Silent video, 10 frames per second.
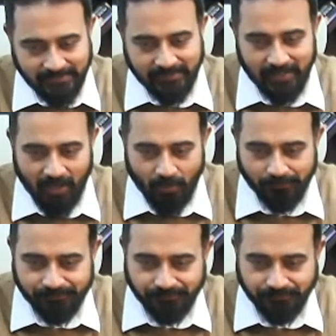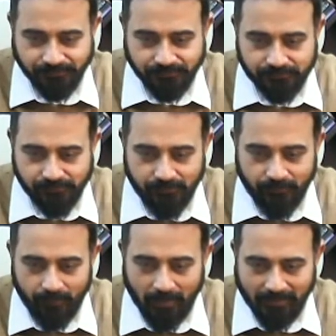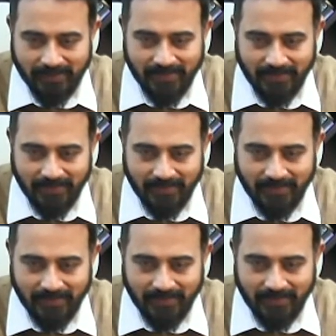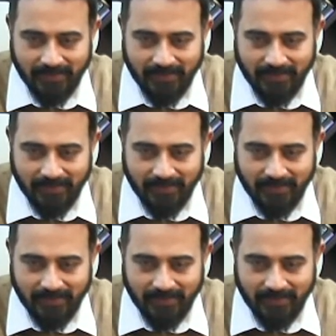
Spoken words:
Now, this is an interesting topic.